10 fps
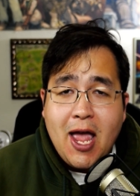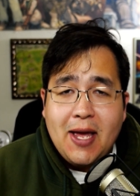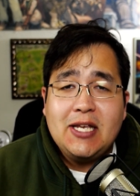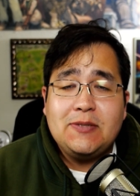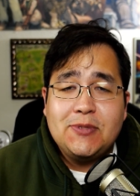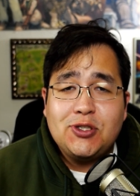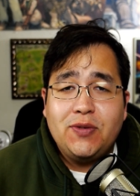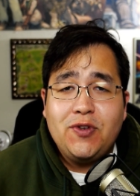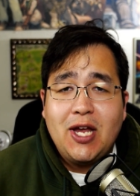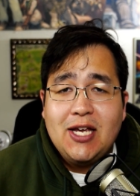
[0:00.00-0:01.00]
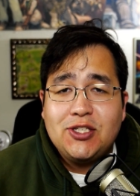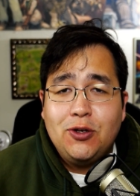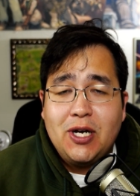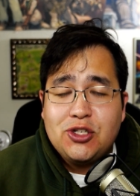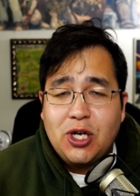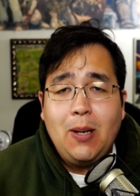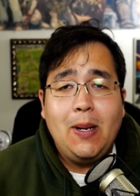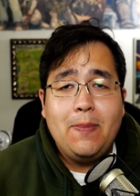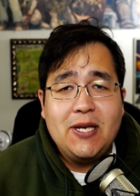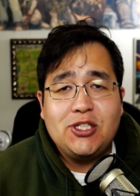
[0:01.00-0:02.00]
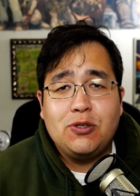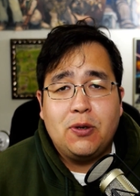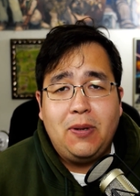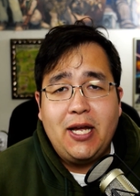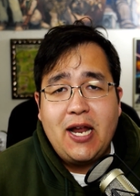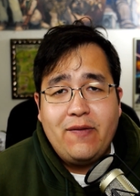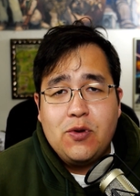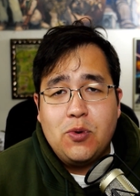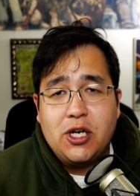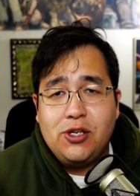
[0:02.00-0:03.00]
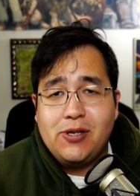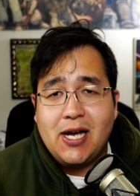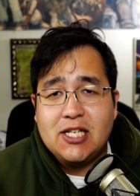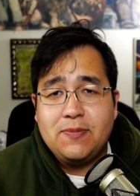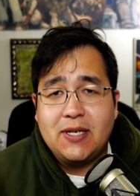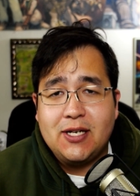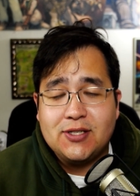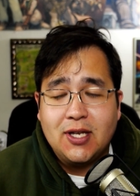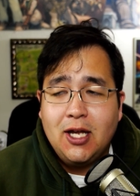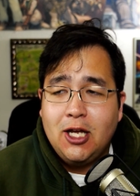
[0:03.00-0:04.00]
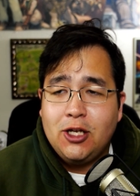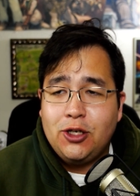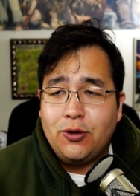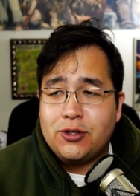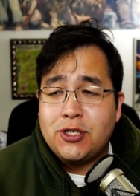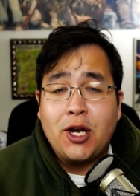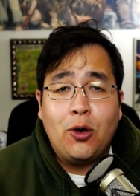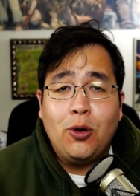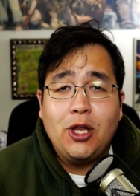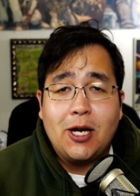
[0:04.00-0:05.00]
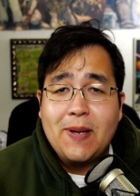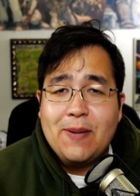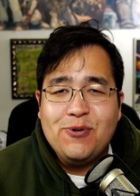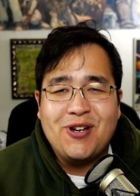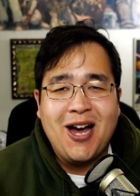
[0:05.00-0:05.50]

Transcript: As most of you guys know, I try my best to reply to every one of you guys because, you know, there's not a whole lot of people who